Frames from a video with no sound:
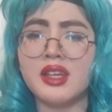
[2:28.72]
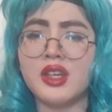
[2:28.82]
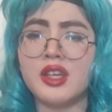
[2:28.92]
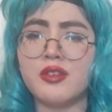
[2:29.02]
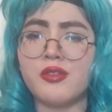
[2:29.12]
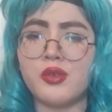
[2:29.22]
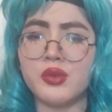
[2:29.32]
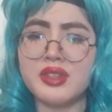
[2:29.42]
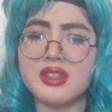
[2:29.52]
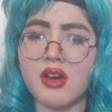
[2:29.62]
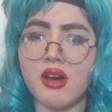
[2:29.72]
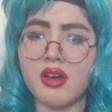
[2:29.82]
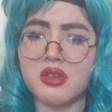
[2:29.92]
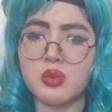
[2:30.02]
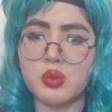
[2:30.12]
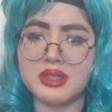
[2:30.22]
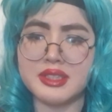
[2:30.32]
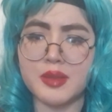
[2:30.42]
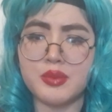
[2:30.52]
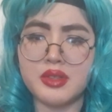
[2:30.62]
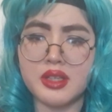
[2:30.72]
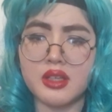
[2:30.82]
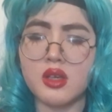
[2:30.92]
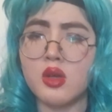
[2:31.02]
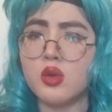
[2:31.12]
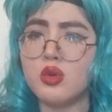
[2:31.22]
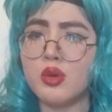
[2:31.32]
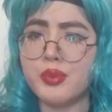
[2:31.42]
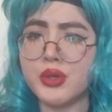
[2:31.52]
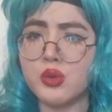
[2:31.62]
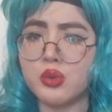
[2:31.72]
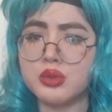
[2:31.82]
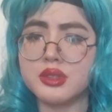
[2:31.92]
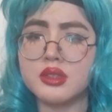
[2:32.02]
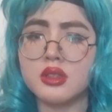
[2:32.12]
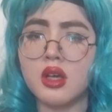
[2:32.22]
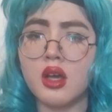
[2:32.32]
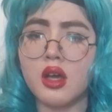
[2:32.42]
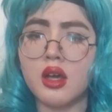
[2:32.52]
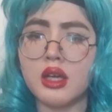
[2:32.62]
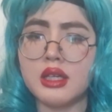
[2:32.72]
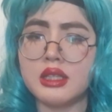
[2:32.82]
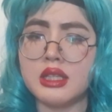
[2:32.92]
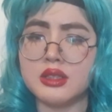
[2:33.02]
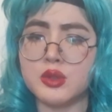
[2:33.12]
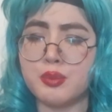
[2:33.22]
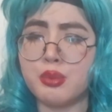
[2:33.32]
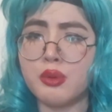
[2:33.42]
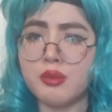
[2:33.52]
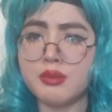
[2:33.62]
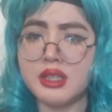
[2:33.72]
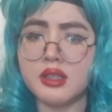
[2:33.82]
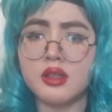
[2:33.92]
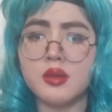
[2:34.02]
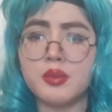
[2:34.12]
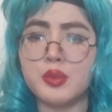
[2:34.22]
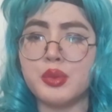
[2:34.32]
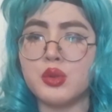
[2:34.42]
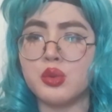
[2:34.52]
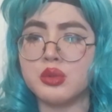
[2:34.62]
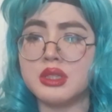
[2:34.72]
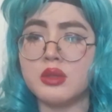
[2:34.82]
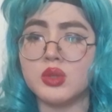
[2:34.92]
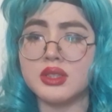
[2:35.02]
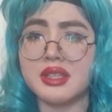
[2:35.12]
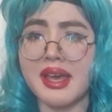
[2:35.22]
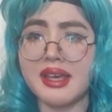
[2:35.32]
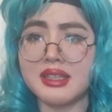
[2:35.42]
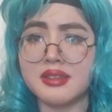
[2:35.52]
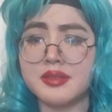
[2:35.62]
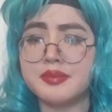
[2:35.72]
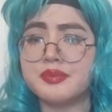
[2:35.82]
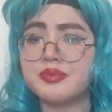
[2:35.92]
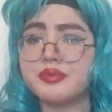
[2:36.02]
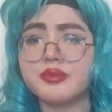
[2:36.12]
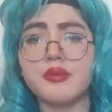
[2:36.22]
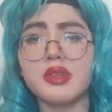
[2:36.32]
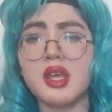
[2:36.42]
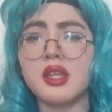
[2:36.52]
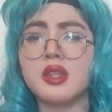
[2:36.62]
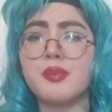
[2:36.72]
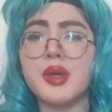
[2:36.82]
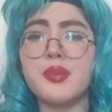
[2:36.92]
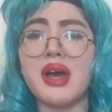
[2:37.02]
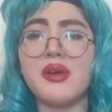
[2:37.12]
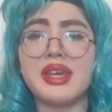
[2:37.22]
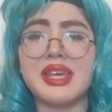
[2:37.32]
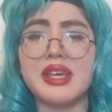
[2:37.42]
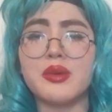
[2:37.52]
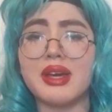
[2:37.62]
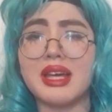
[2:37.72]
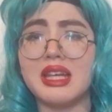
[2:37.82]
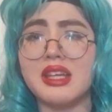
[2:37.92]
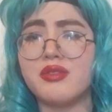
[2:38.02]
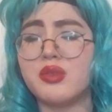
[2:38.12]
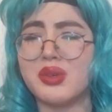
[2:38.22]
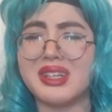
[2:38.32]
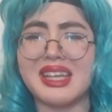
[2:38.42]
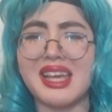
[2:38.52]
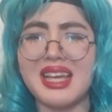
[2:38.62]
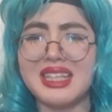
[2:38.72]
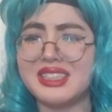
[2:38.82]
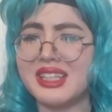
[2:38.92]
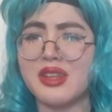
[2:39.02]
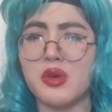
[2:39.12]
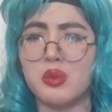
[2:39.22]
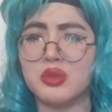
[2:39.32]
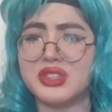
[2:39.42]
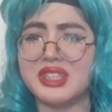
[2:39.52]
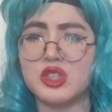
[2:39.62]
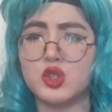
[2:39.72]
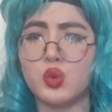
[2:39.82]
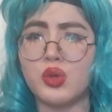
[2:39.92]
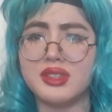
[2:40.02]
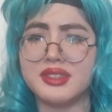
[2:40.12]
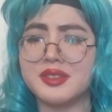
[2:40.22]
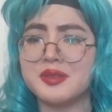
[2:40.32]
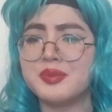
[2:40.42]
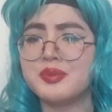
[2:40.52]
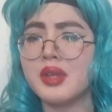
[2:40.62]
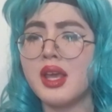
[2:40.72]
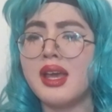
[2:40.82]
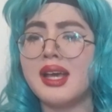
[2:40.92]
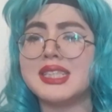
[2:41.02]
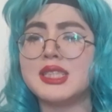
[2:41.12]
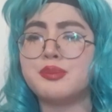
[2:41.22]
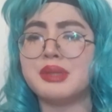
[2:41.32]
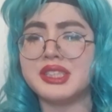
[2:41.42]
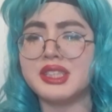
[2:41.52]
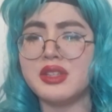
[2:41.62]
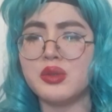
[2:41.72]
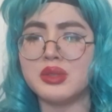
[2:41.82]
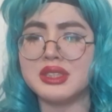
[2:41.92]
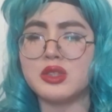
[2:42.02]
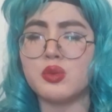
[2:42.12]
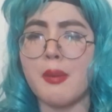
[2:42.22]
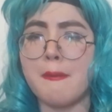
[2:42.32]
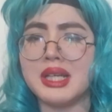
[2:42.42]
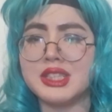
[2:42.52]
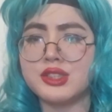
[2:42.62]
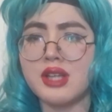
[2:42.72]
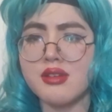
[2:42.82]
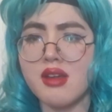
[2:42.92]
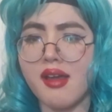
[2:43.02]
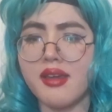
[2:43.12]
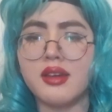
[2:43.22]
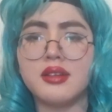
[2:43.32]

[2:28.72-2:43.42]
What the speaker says: he found it hard to accept it, not because he didn't support me, but because he was scared. The people out here where I lived were raging at homosexuals, especially the ones who were pissed at night.